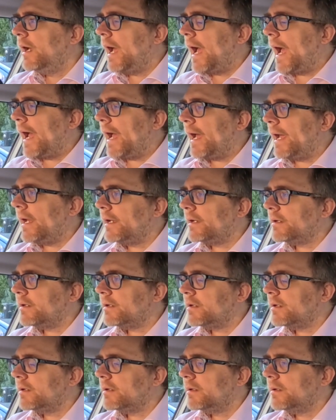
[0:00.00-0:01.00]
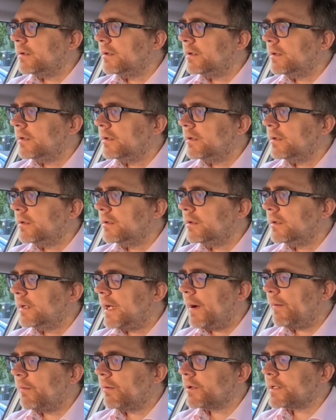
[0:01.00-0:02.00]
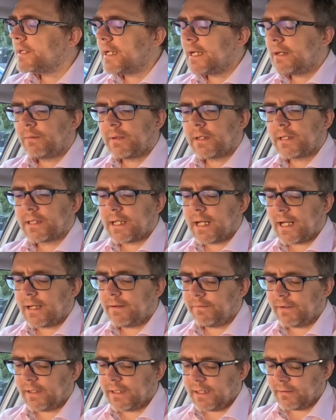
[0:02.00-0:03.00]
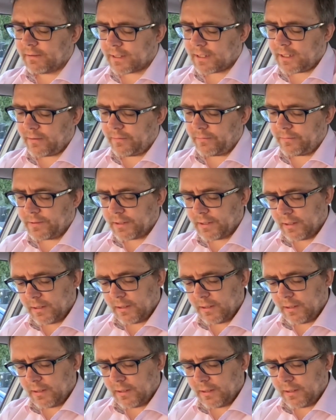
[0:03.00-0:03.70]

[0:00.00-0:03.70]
and yeah, we'll see how the video goes.